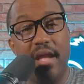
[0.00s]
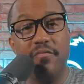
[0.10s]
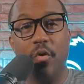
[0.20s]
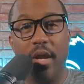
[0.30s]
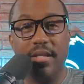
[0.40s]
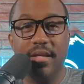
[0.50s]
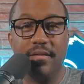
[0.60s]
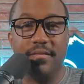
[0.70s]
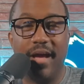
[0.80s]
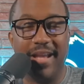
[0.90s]
I have no
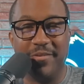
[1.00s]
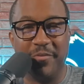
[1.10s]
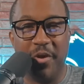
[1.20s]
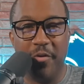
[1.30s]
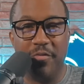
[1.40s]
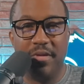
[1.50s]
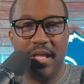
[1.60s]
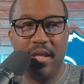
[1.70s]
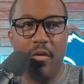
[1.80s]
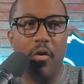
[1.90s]
idea. I don't know.
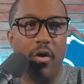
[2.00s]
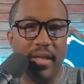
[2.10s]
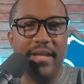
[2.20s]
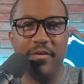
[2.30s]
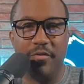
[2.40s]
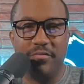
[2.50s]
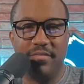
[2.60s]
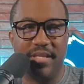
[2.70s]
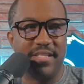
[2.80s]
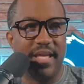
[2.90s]
All I
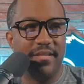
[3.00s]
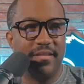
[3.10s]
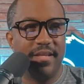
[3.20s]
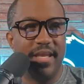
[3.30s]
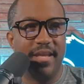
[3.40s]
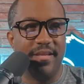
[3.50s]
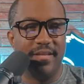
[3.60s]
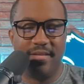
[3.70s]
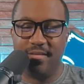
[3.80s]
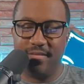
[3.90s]
know is that
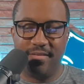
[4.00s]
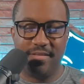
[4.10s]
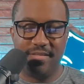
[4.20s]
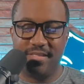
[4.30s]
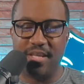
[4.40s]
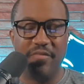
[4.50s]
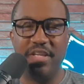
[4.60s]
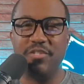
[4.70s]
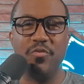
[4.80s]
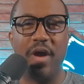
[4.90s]
in
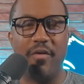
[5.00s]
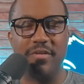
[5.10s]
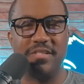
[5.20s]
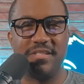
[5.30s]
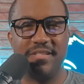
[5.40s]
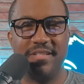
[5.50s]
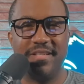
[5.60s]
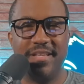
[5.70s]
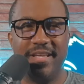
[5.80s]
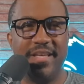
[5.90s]
72 hours,
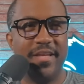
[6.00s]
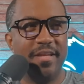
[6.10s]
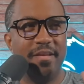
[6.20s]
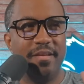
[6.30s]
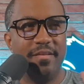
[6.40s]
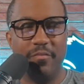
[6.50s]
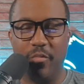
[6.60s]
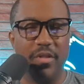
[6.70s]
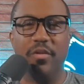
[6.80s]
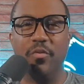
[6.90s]

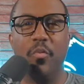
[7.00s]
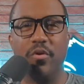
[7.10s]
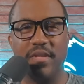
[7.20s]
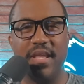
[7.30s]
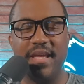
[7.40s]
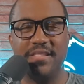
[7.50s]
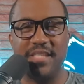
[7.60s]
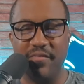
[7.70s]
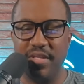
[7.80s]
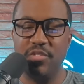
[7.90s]
Well, a little more than
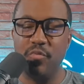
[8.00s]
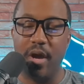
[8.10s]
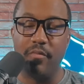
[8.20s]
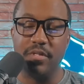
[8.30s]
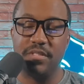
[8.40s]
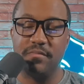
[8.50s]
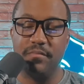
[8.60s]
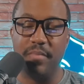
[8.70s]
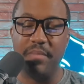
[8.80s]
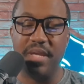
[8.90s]
that. 72
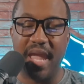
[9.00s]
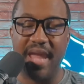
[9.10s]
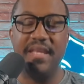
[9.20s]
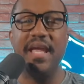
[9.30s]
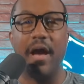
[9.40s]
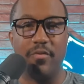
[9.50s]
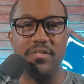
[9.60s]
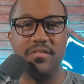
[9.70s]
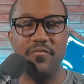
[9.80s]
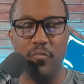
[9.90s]
hours, maybe 80
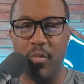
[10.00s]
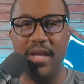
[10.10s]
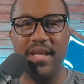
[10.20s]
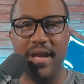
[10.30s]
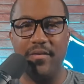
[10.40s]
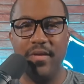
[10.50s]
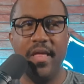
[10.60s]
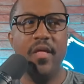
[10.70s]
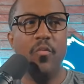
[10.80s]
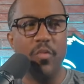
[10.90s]
hours from right now,